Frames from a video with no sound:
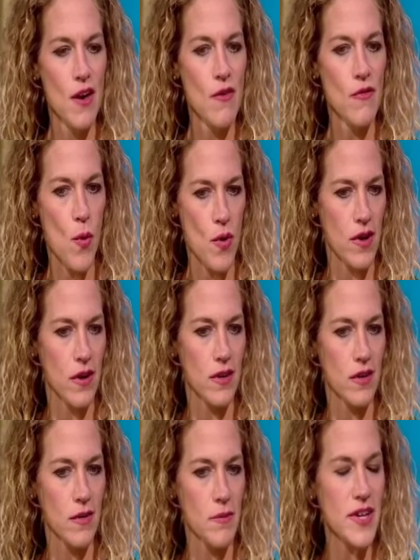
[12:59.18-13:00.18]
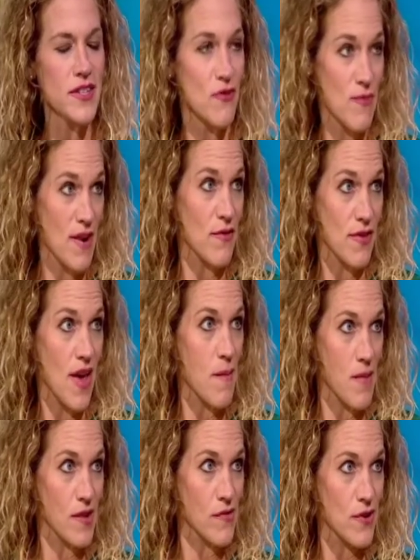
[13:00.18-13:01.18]
for peace of mind for them
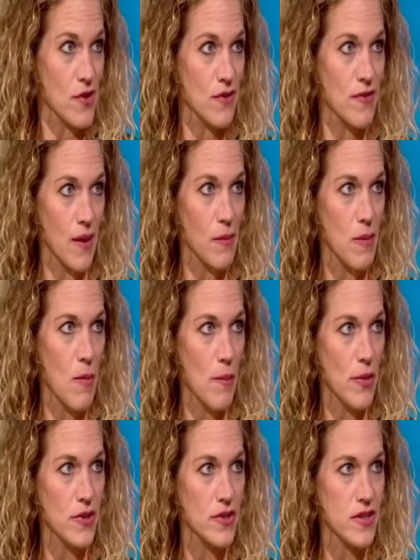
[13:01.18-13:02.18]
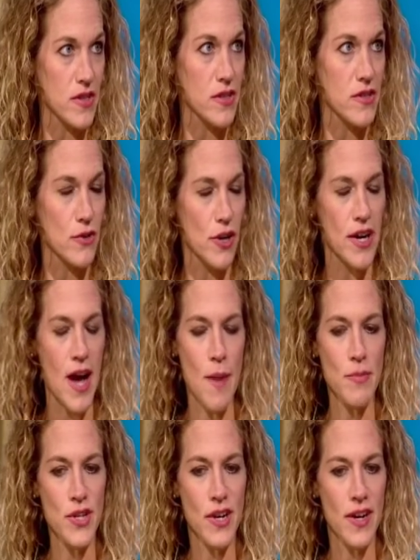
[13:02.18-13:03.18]
and for their family members. It's a great
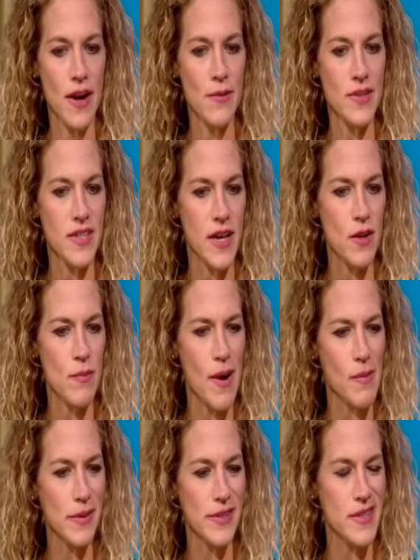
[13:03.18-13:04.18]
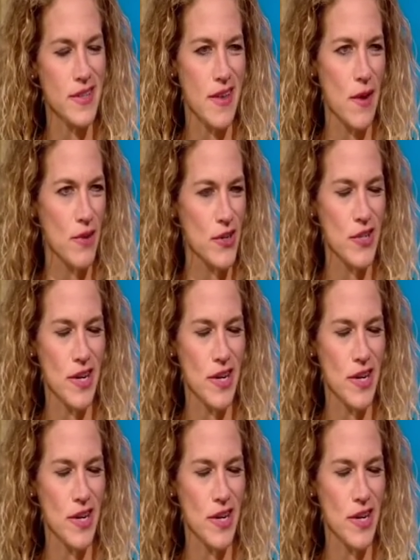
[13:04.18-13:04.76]
option, and I would say you probably see that range